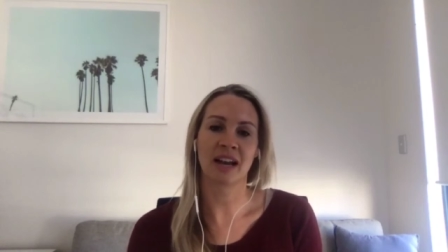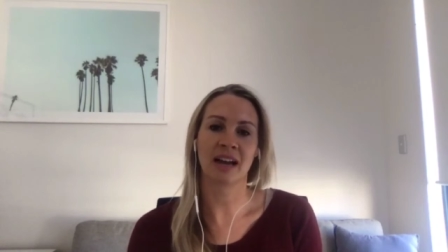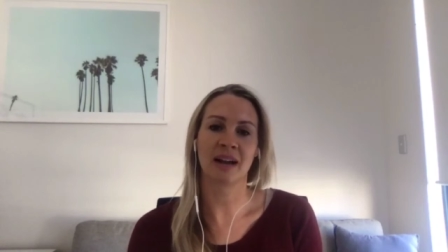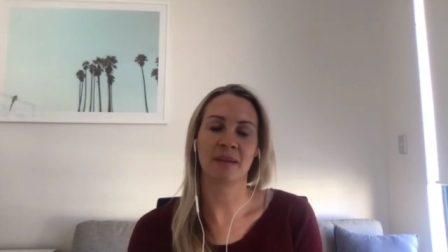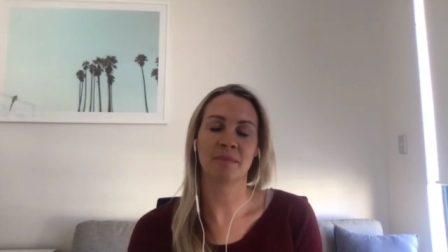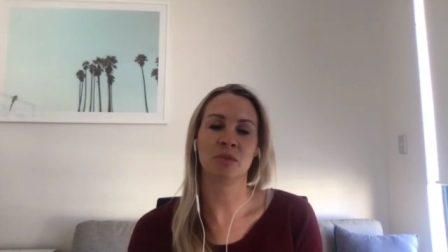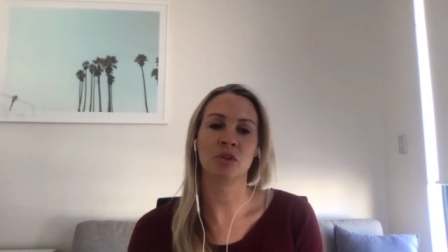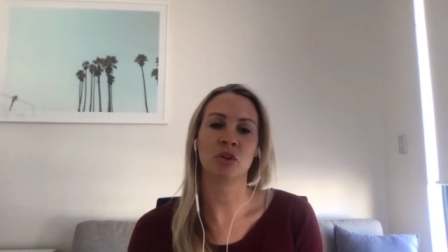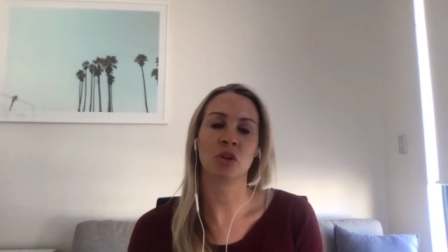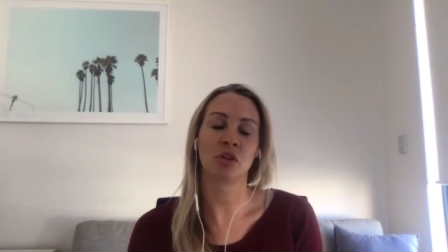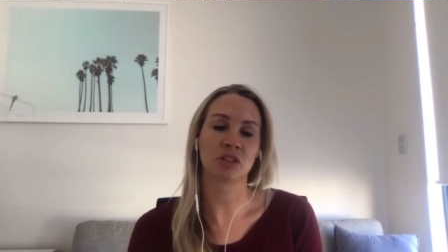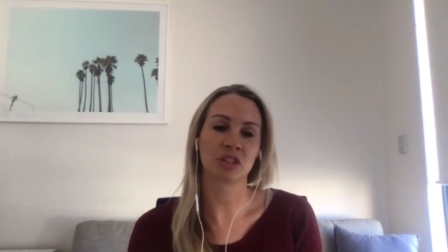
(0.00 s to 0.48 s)

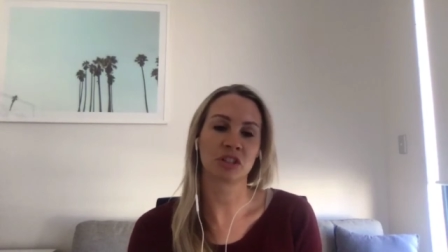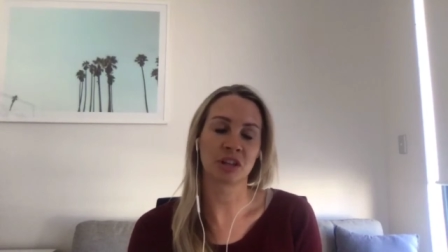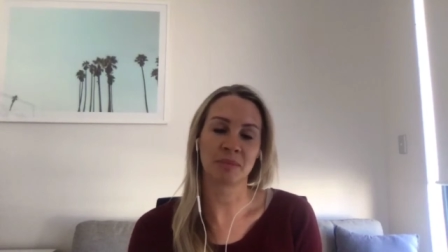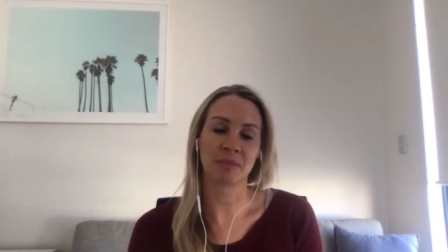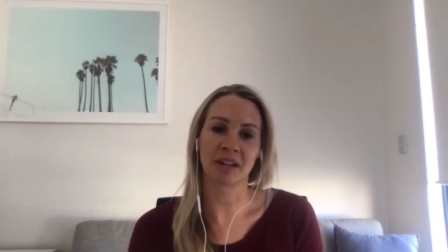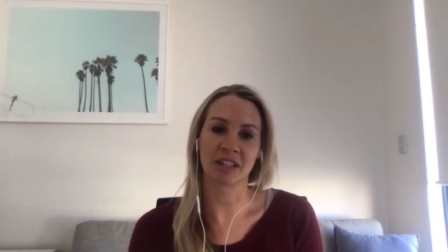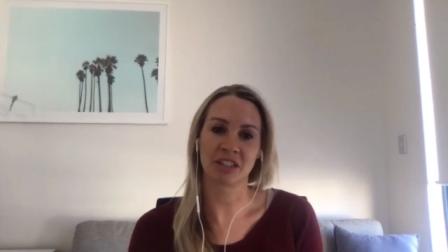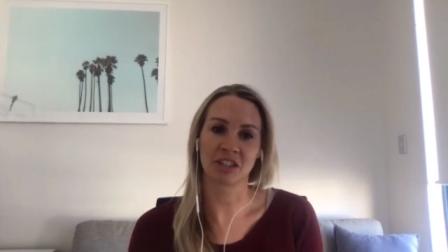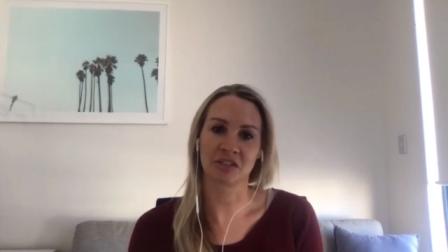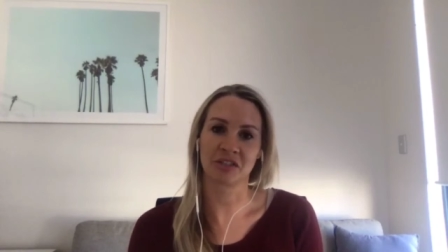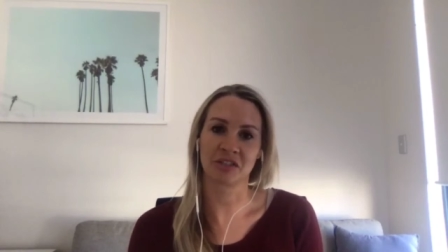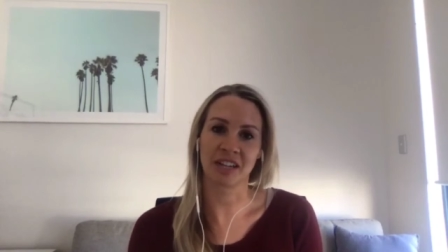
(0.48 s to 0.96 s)
um, not so
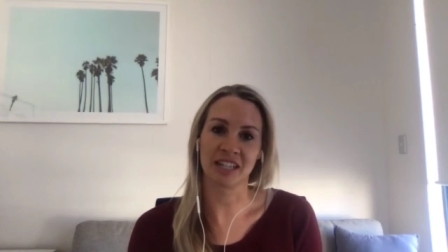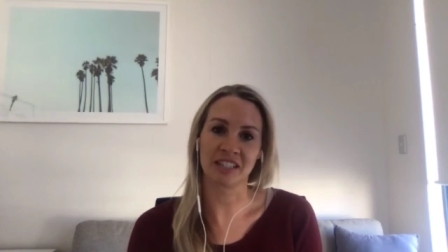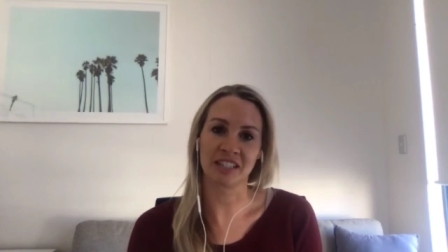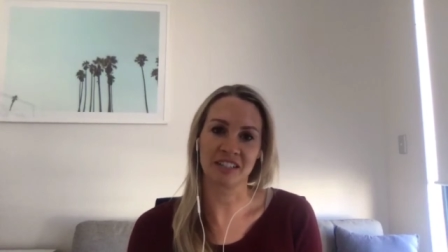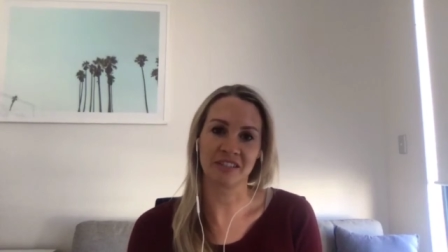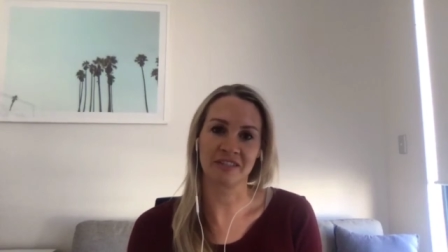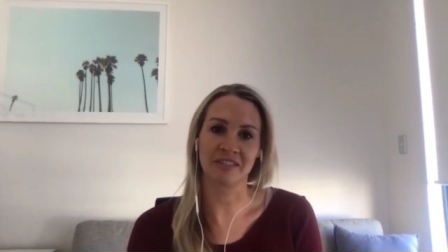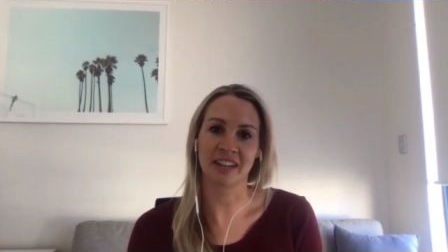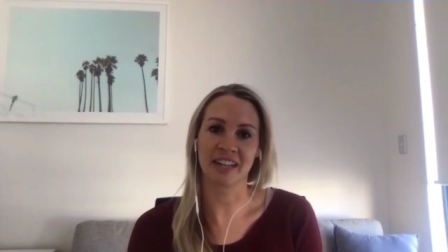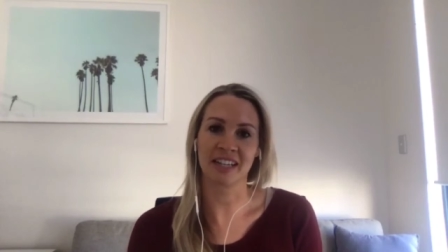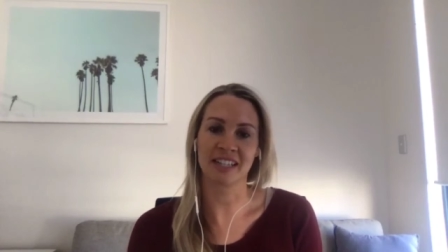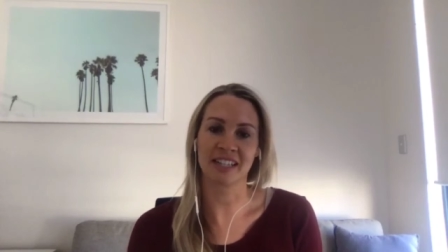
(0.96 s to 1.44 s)
much face
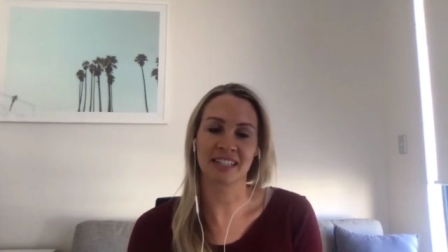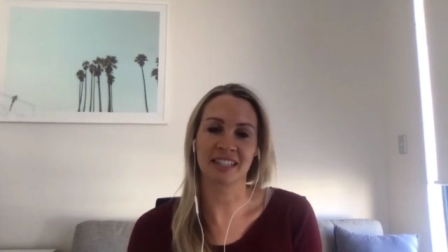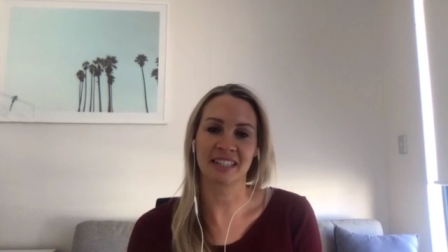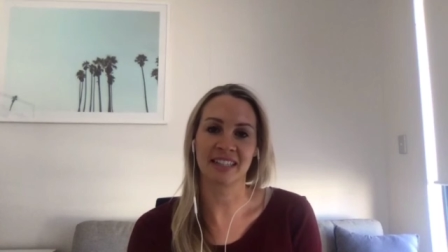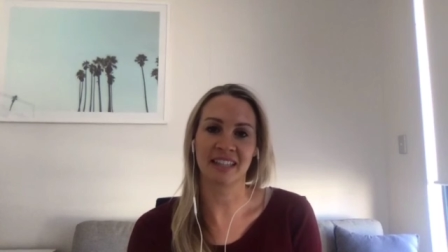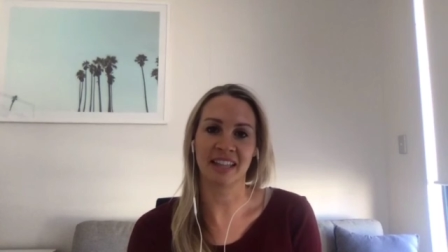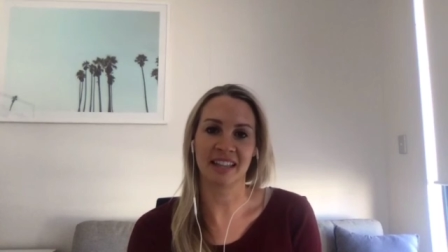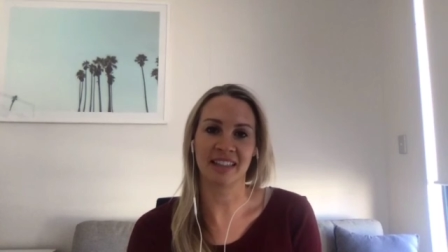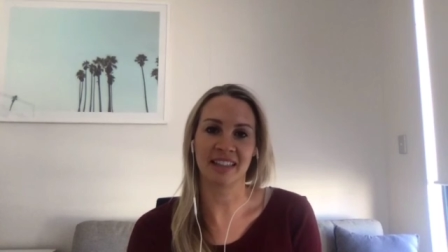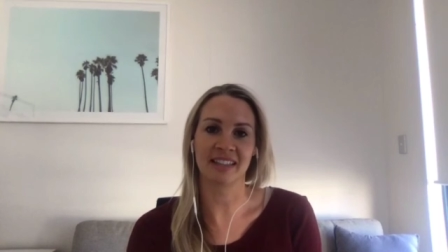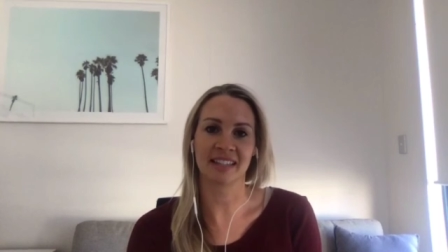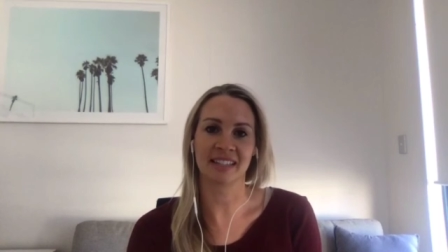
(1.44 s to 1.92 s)
to face in
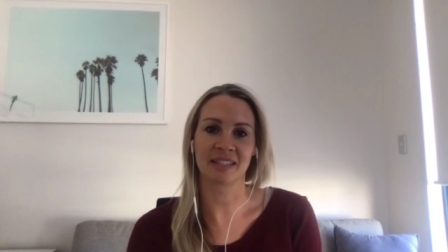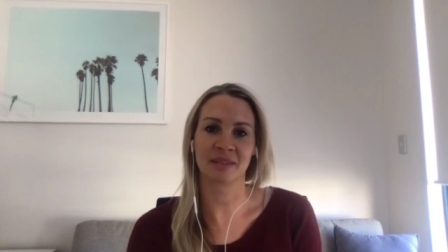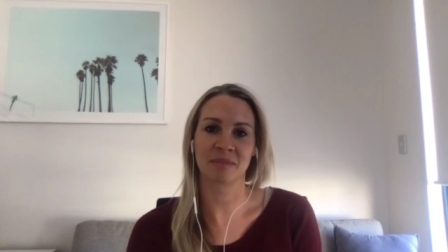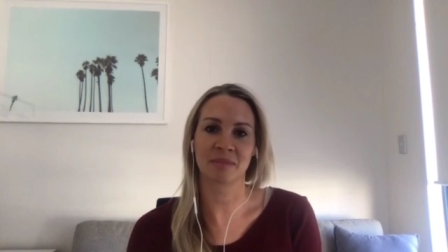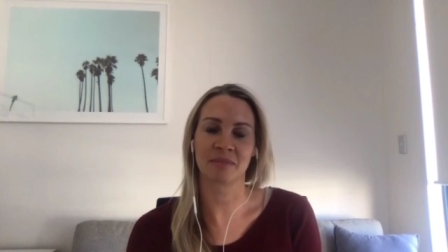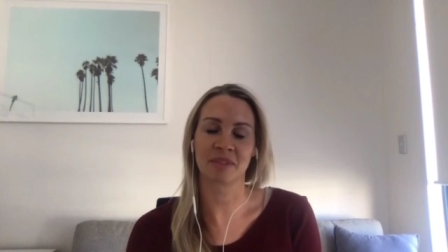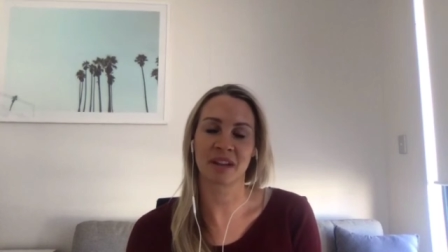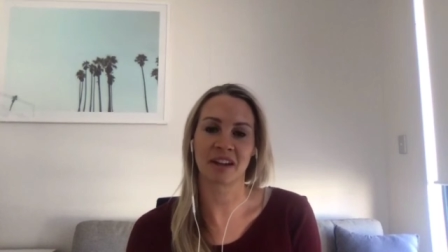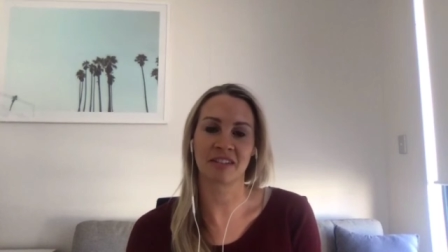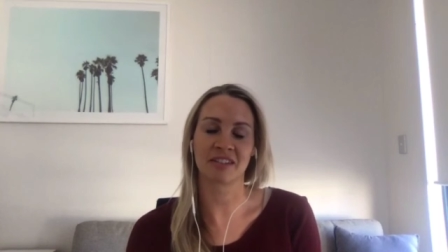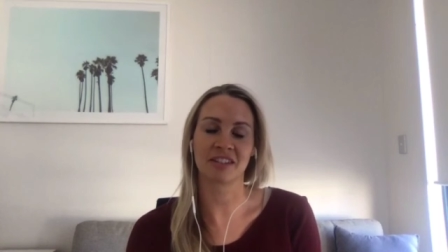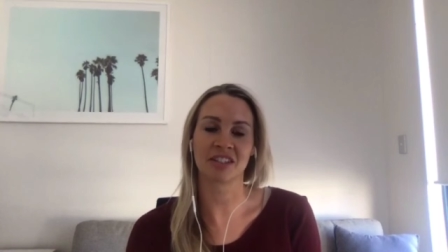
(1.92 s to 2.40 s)
in this
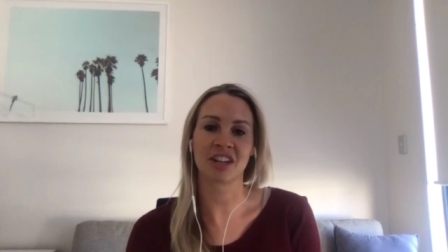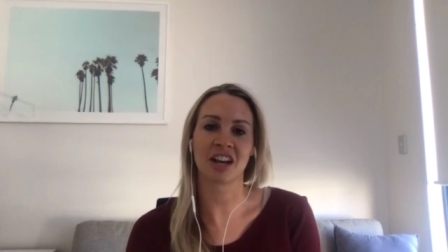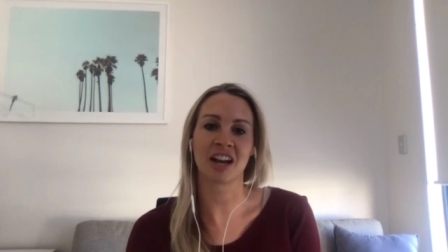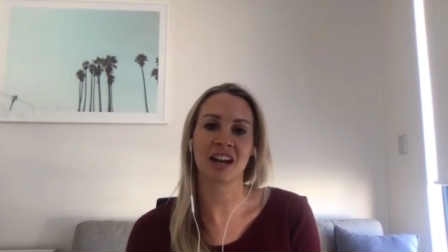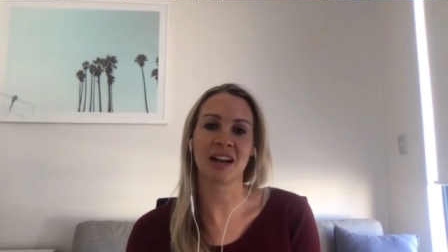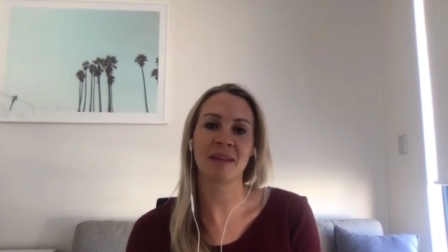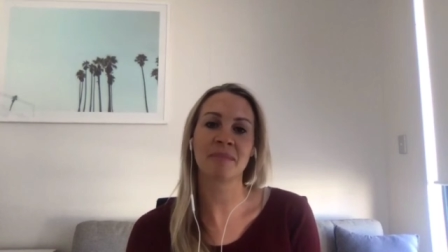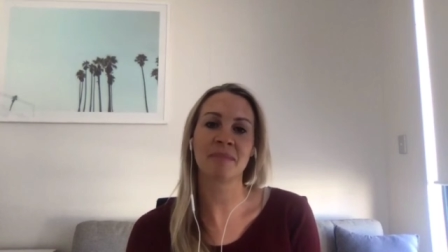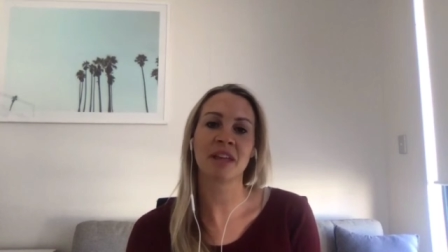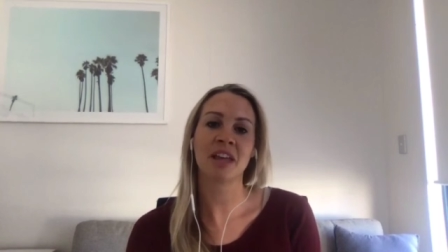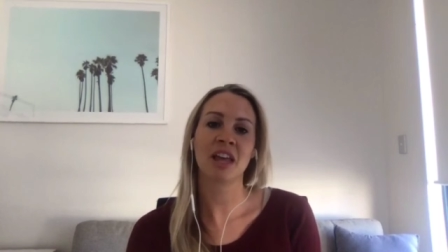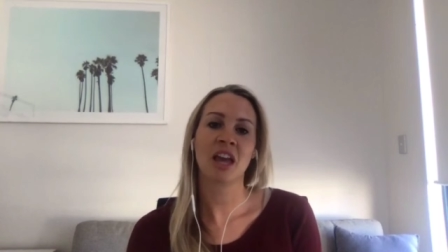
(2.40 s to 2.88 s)
current
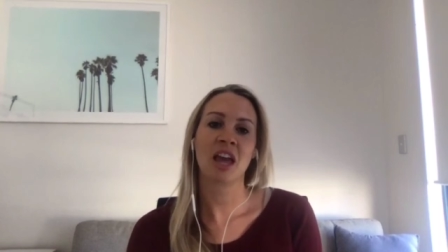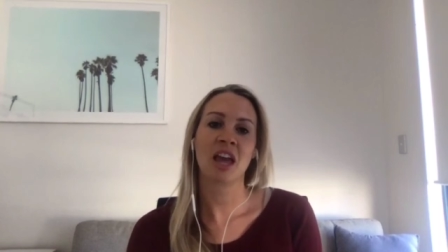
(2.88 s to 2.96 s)
time,